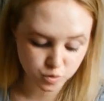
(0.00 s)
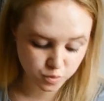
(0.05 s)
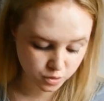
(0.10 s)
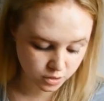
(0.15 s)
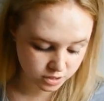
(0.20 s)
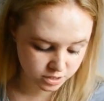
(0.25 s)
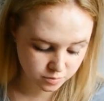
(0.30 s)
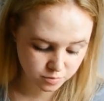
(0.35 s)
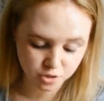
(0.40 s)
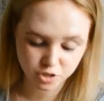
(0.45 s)

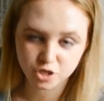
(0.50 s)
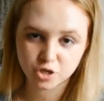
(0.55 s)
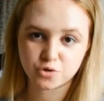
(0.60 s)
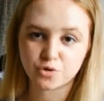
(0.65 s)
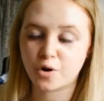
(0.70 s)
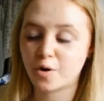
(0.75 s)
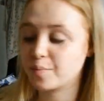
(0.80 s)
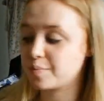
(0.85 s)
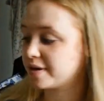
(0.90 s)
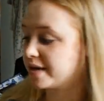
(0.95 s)
because it was too
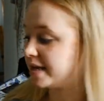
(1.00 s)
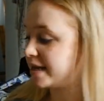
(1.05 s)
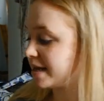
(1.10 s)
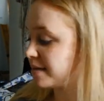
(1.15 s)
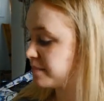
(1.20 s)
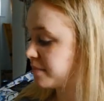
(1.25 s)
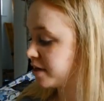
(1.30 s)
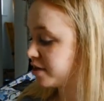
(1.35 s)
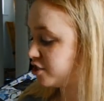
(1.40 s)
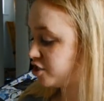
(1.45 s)
hot being in
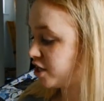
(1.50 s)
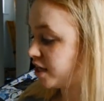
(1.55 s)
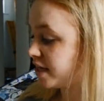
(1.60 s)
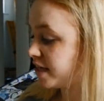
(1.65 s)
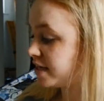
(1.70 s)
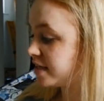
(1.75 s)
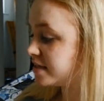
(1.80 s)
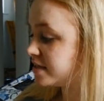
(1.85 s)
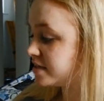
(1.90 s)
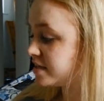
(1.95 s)
my
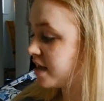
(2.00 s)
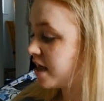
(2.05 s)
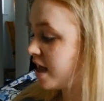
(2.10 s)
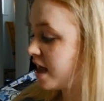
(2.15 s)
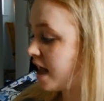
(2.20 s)
jeans.